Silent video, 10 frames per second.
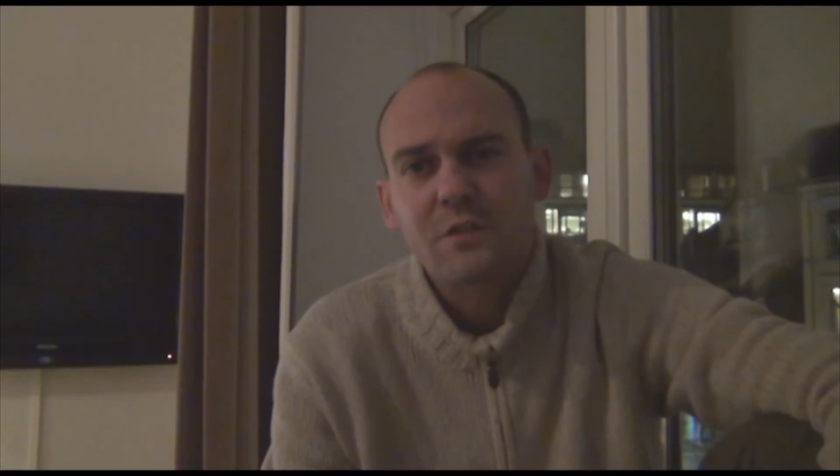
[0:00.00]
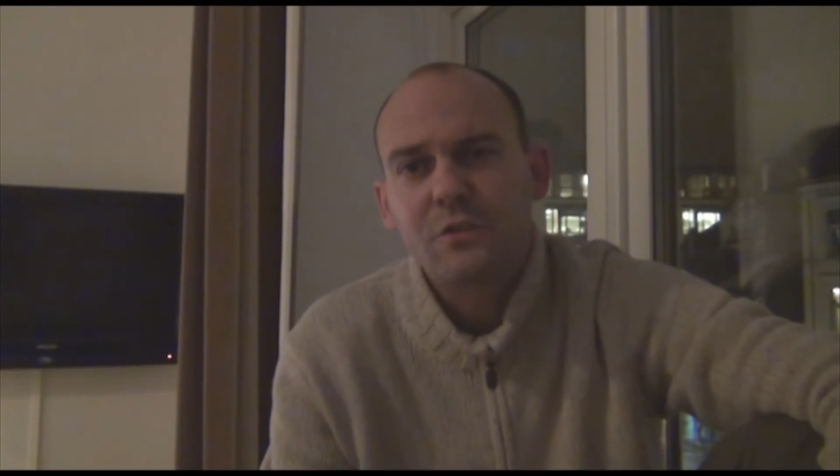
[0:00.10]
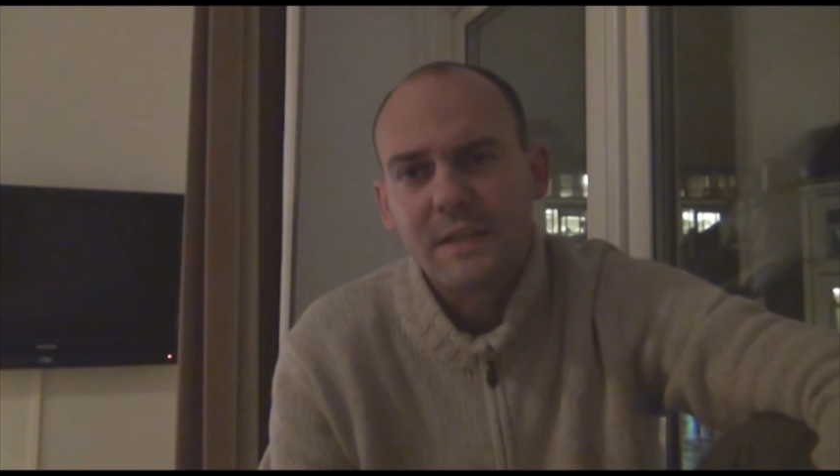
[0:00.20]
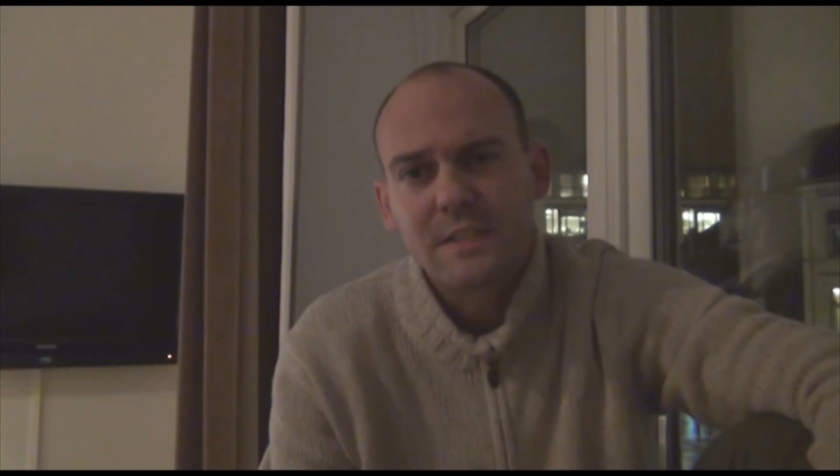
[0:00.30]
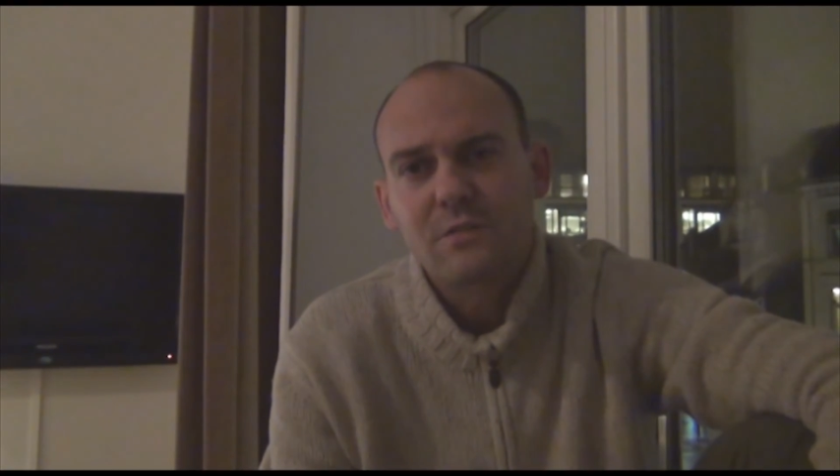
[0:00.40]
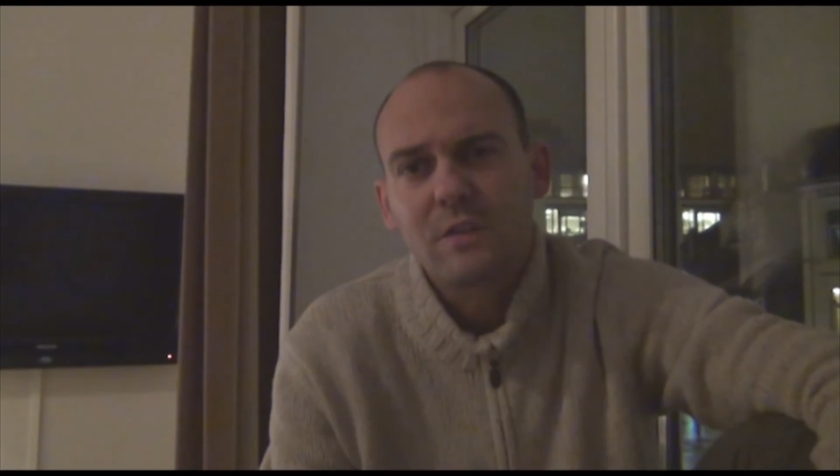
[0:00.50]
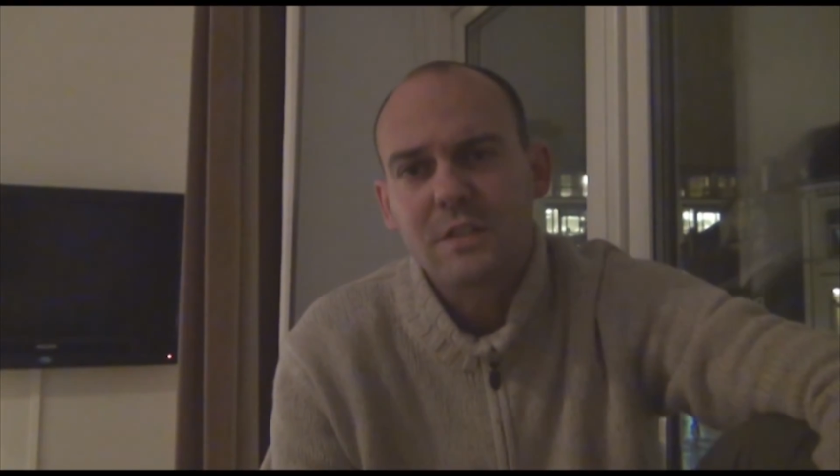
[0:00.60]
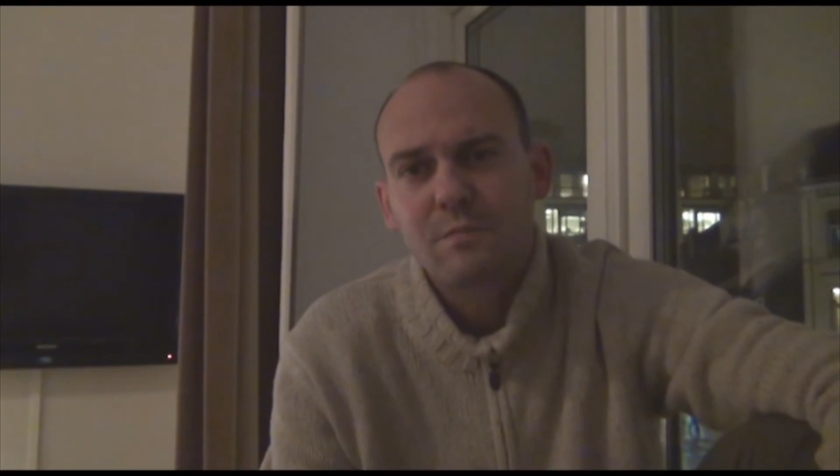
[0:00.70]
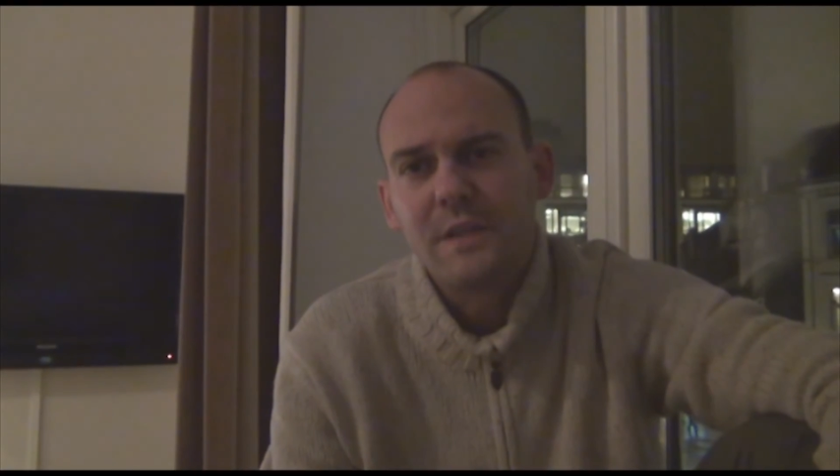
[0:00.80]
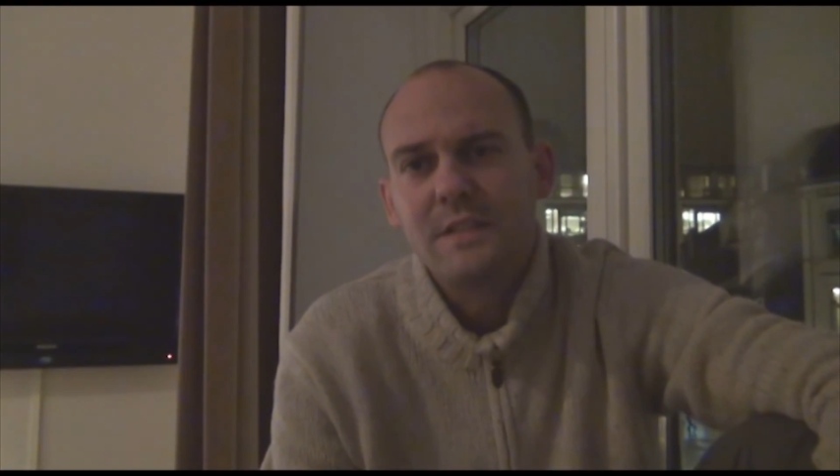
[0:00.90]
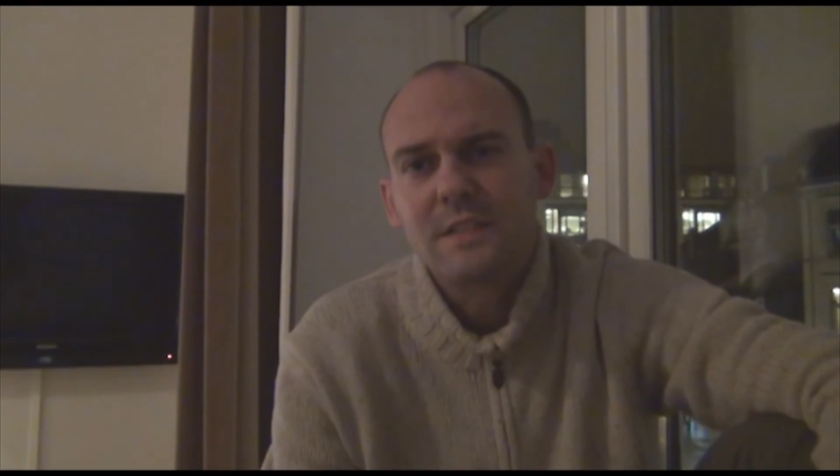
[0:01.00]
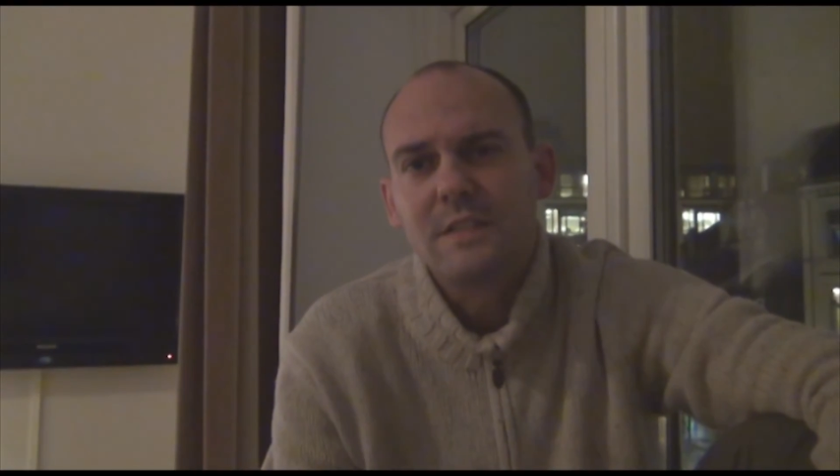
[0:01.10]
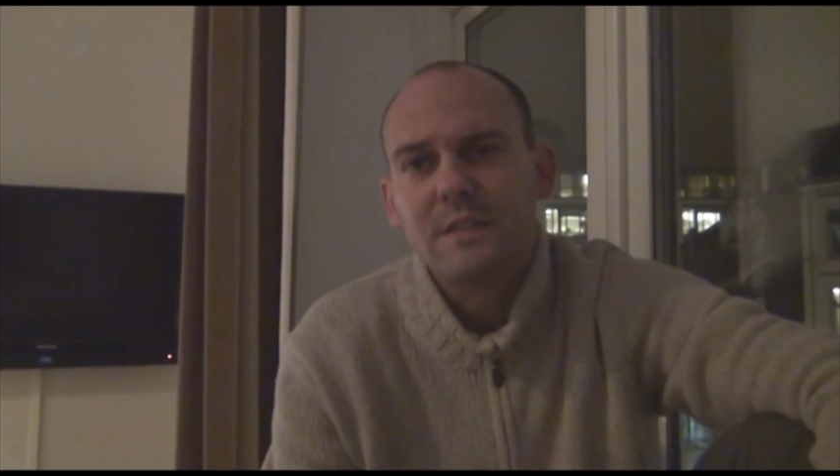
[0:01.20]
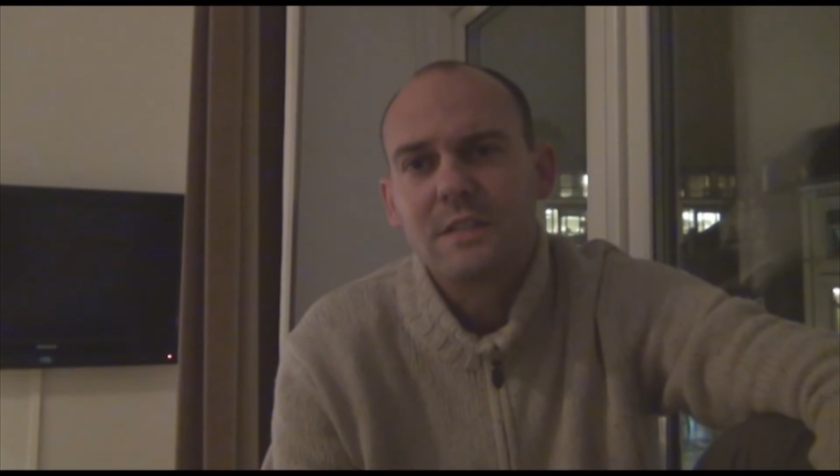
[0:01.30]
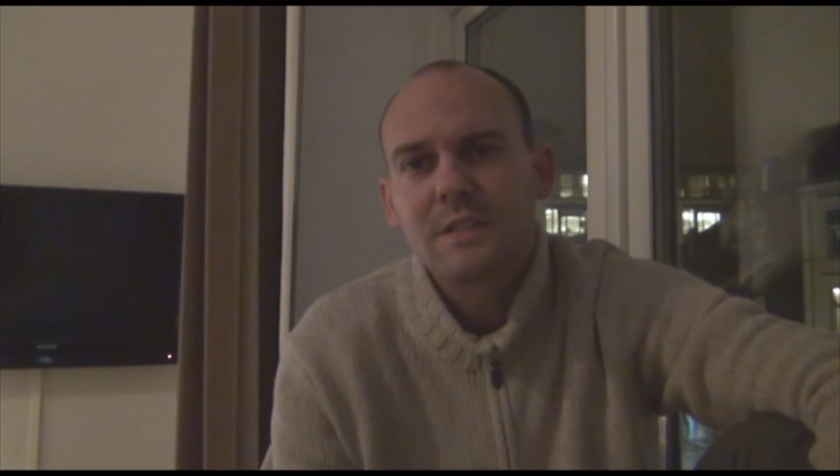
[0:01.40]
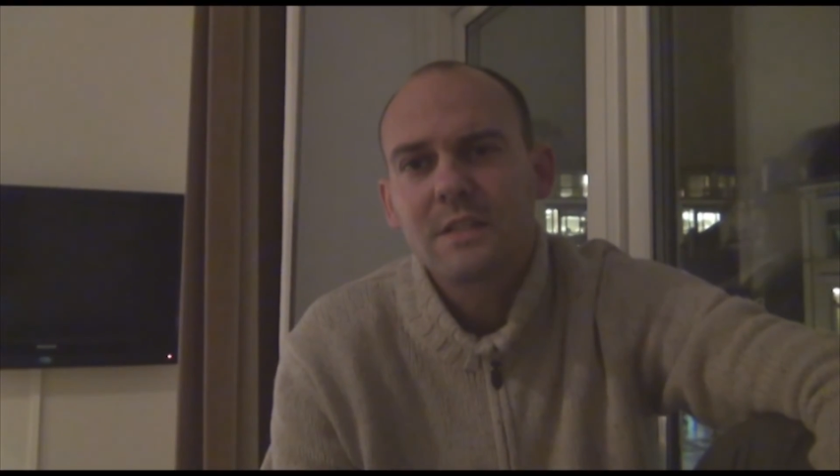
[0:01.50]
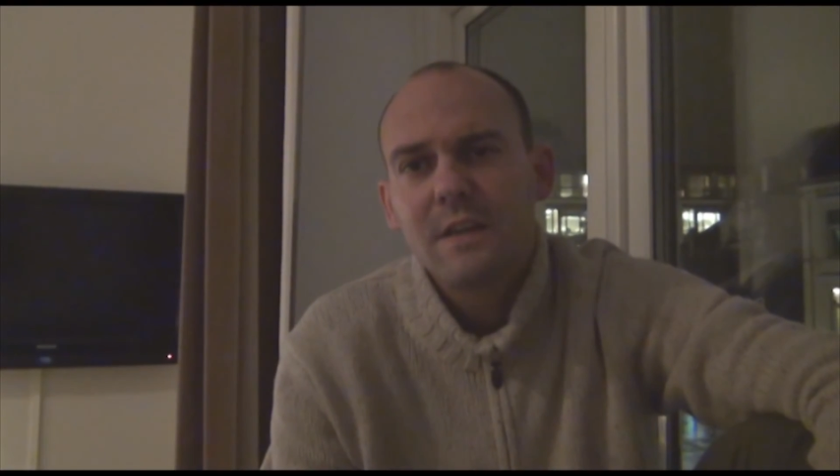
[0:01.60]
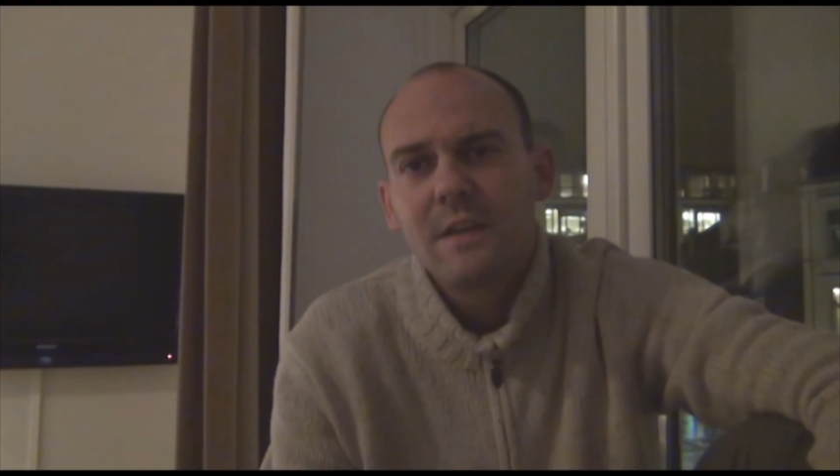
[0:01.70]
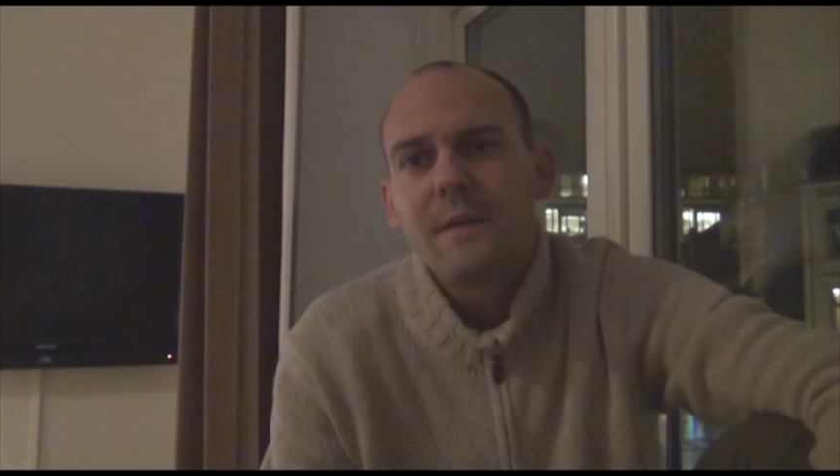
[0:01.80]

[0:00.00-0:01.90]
terrestrial species,